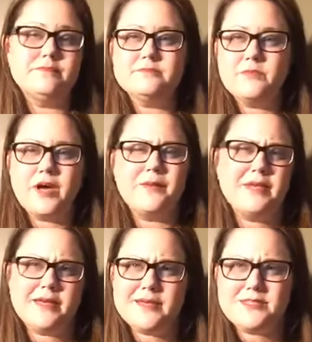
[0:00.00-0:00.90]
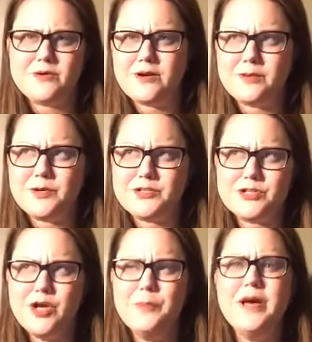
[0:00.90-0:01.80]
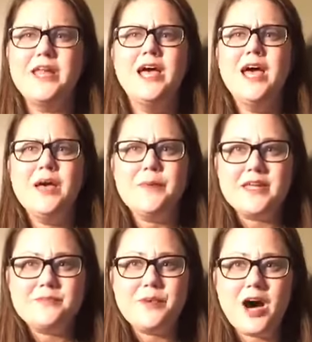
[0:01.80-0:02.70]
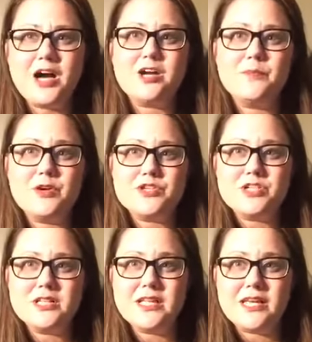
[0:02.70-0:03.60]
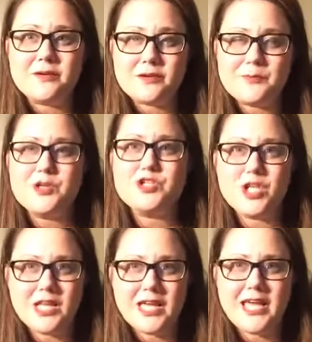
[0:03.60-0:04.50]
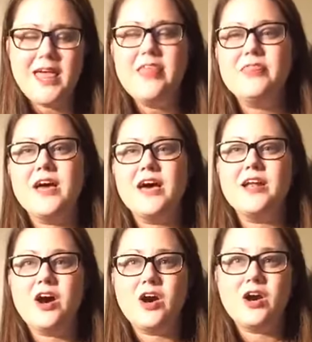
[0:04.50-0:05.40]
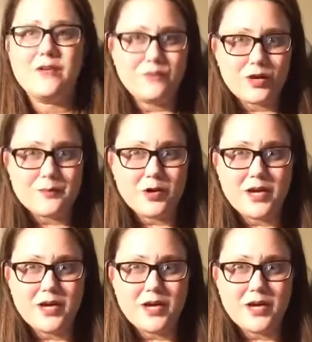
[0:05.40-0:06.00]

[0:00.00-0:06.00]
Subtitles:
Well, I mean, I guess they're all commercial, but bought commercially that are affordable,